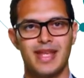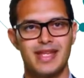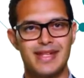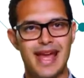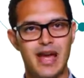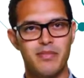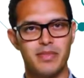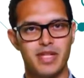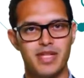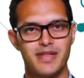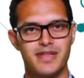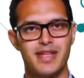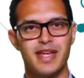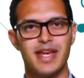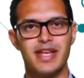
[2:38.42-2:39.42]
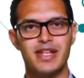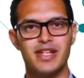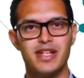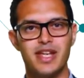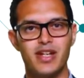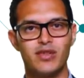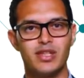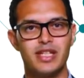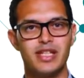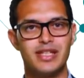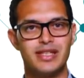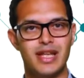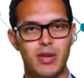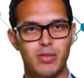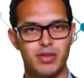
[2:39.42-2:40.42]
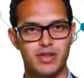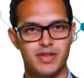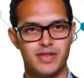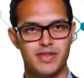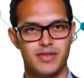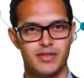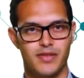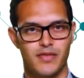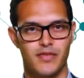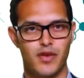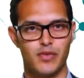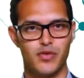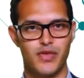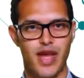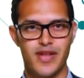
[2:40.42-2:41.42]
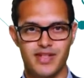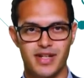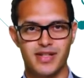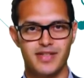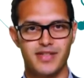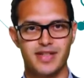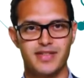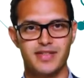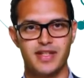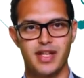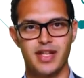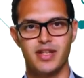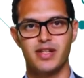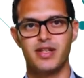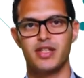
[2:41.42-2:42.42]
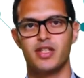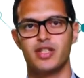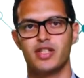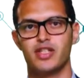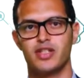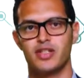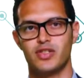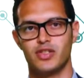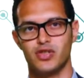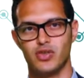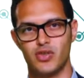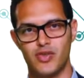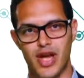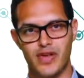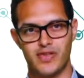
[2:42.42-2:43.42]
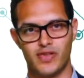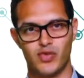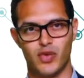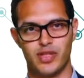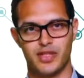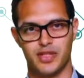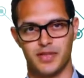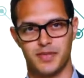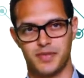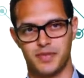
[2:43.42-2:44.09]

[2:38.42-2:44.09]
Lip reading: That means it nearly doubles from 2016 to 2020.